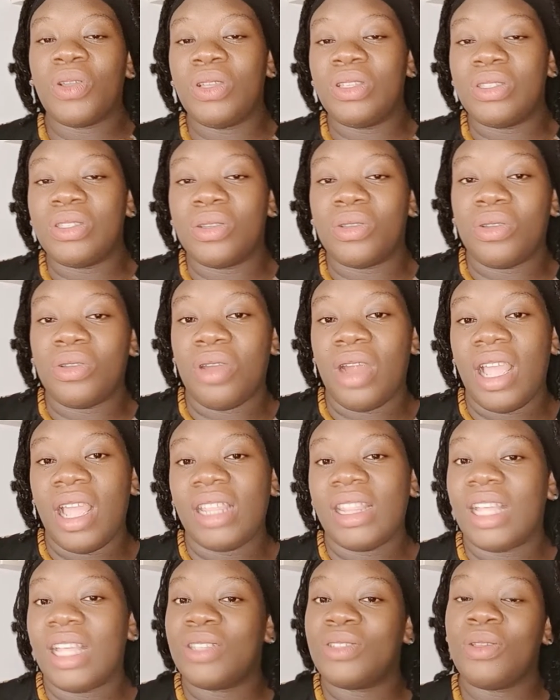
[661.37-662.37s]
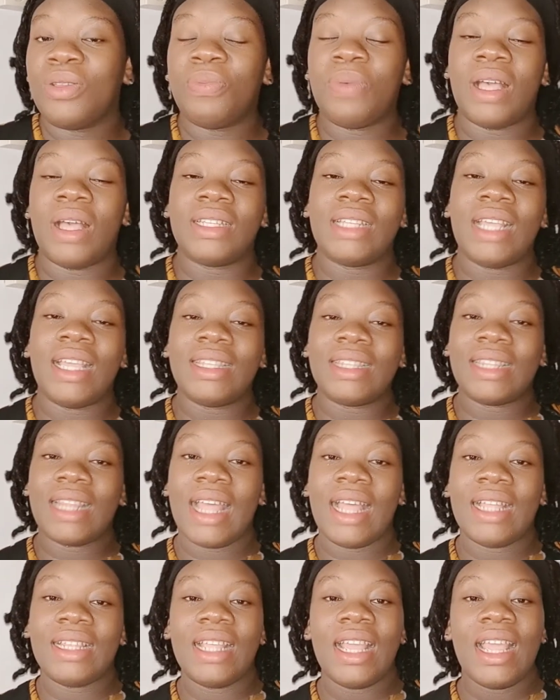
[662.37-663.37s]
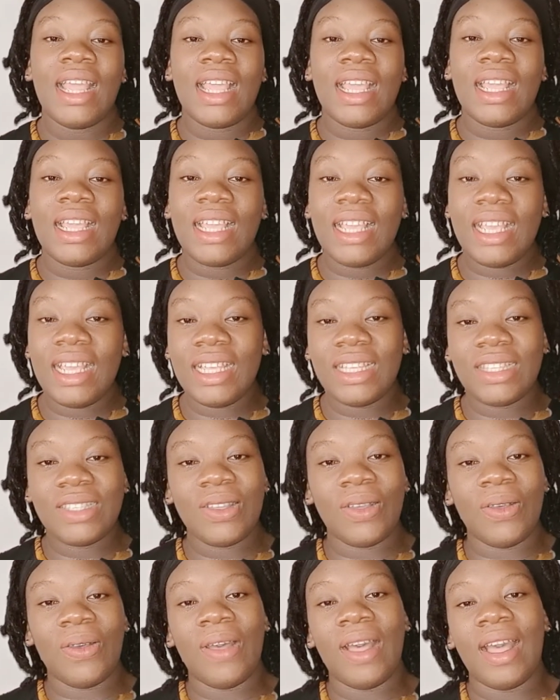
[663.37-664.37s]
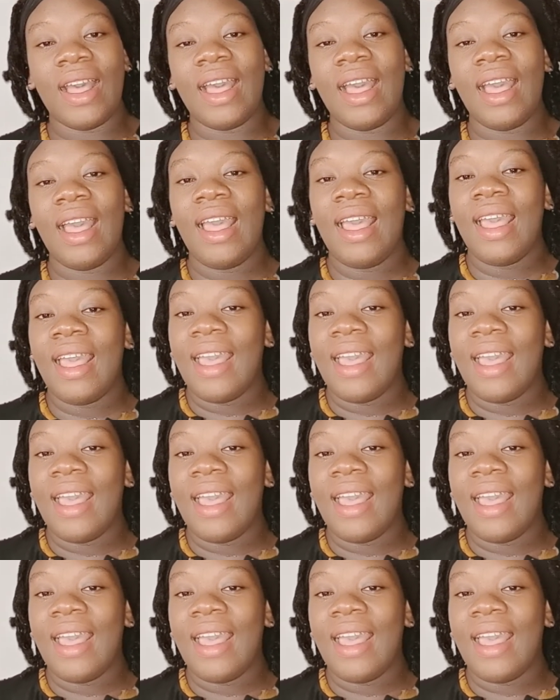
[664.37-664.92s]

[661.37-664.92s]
going to cry that soap has entered his or her